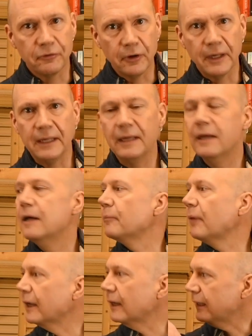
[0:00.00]
free
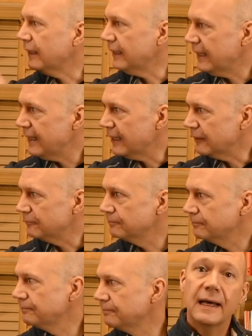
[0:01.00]
by clicking here.
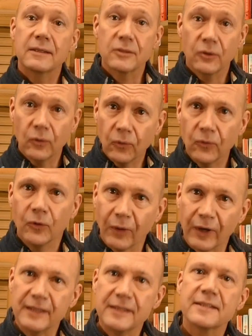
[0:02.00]
As
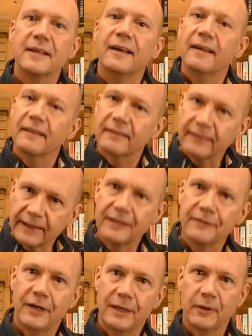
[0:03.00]
always,
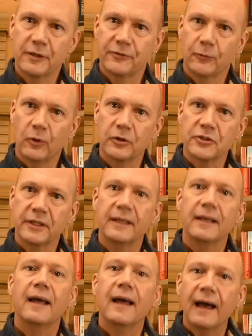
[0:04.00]
thank you very much for
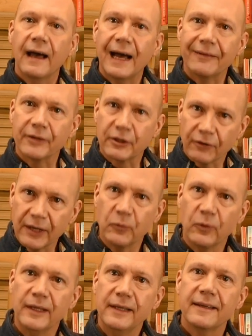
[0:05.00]
watching. Have a great
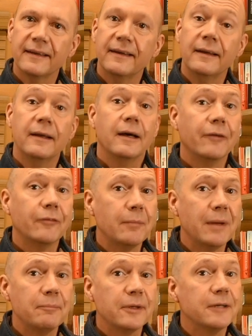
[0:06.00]
week, and
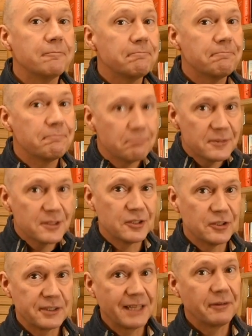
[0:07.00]
remember
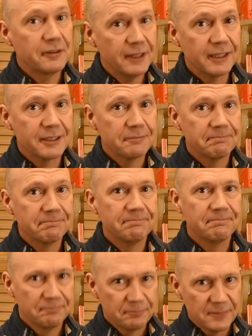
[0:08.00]
to just have a think.
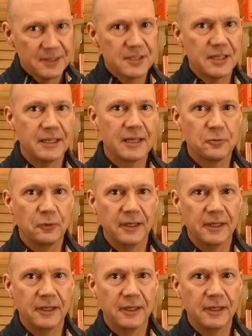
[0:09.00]
See you next